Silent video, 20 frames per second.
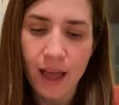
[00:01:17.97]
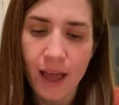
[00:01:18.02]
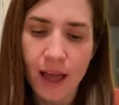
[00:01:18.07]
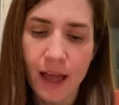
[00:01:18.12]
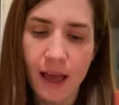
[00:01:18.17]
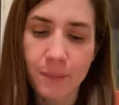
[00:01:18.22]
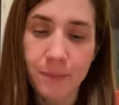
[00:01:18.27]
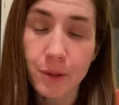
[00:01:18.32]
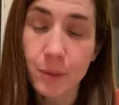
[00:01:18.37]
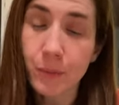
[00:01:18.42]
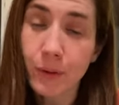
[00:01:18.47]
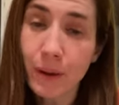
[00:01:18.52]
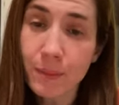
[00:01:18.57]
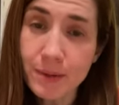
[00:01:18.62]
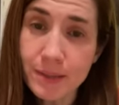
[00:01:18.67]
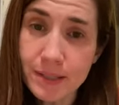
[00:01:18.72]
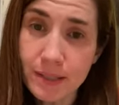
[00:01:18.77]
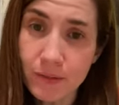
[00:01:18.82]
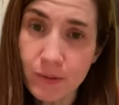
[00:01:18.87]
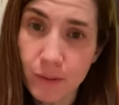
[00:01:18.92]
Um, the
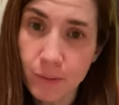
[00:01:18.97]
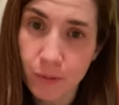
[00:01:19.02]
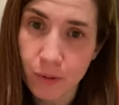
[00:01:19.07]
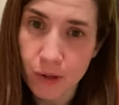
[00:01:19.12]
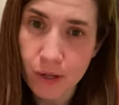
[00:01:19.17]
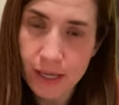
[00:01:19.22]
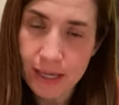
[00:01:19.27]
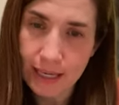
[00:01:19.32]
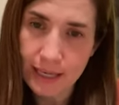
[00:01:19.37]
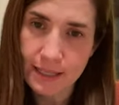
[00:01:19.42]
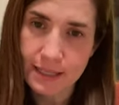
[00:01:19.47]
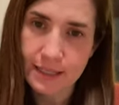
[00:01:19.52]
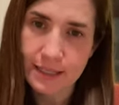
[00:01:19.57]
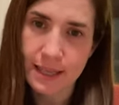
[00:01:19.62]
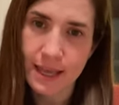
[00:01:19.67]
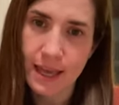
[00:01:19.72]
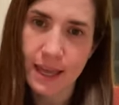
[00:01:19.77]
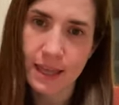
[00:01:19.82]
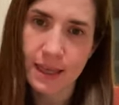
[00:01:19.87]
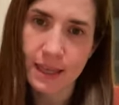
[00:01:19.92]
premise of the book is
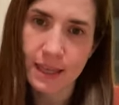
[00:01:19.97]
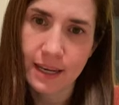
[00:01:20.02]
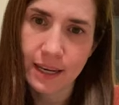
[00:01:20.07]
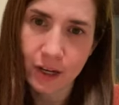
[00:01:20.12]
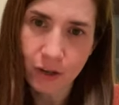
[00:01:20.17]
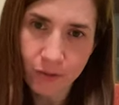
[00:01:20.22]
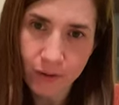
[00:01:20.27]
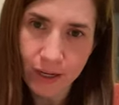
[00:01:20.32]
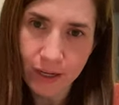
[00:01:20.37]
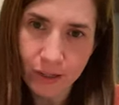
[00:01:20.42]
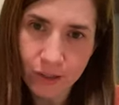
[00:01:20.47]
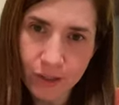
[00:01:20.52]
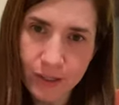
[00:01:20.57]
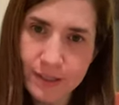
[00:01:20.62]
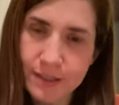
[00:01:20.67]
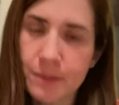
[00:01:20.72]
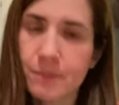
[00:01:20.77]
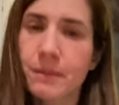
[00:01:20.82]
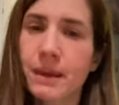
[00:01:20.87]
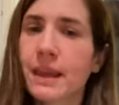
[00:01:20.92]
that the narrator is
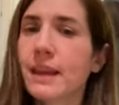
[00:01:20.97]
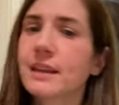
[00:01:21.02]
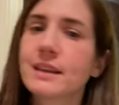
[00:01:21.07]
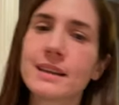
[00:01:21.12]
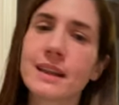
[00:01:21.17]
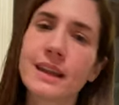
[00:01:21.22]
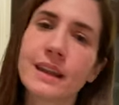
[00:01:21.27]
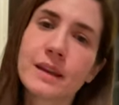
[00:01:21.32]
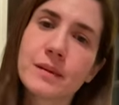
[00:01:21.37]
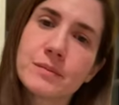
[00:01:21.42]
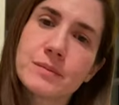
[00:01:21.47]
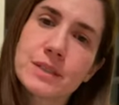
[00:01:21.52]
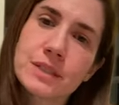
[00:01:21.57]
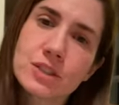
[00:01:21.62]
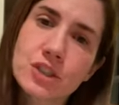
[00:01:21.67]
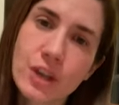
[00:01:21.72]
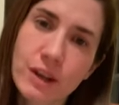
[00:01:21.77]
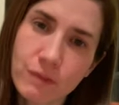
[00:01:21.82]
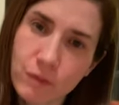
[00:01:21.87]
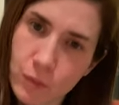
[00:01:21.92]
a man named
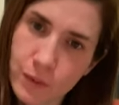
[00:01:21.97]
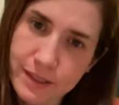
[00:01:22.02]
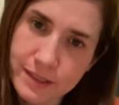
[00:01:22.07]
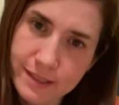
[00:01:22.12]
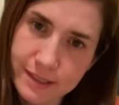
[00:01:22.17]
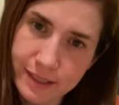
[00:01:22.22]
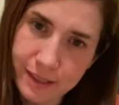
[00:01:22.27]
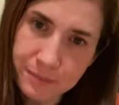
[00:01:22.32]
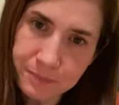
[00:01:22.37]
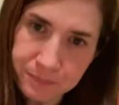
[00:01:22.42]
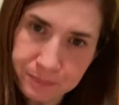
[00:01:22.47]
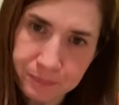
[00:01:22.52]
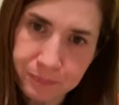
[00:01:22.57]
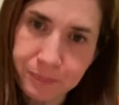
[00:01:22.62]
Jeff Winston.